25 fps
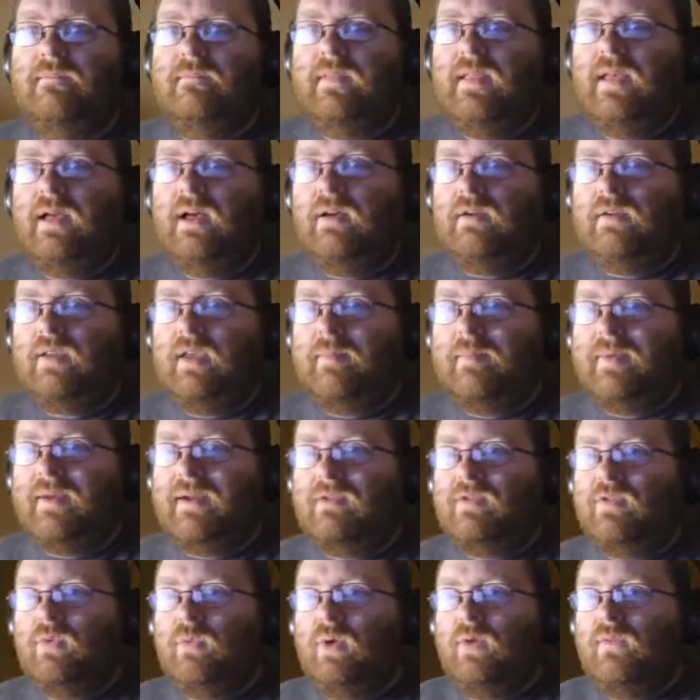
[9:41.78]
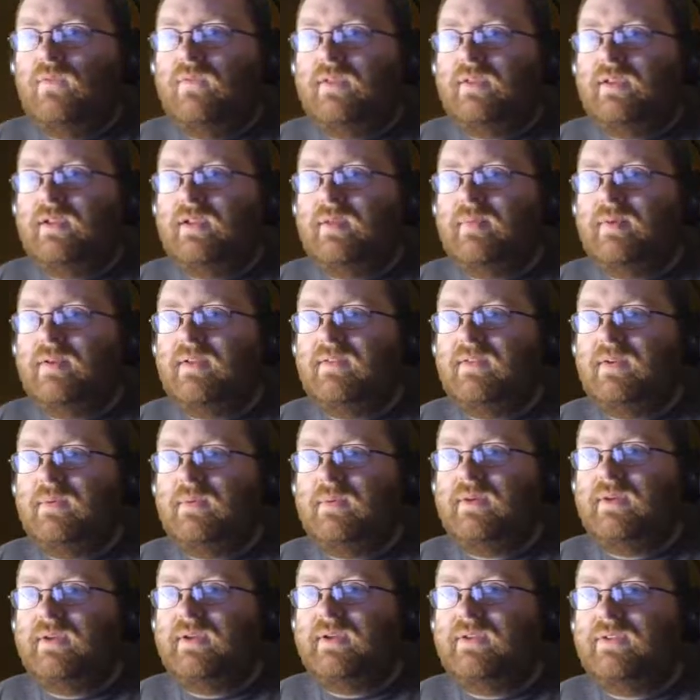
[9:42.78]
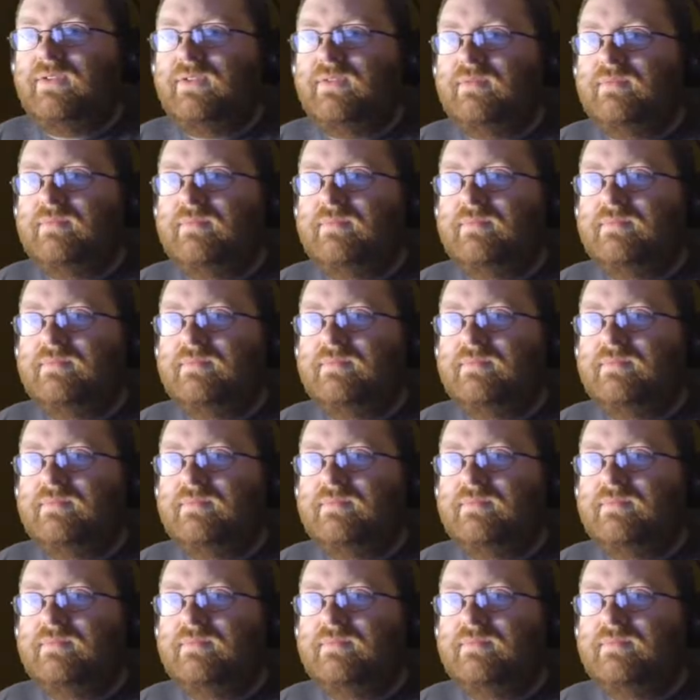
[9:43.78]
Yeah, I'll get back to waffling in a bit, don't worry guys.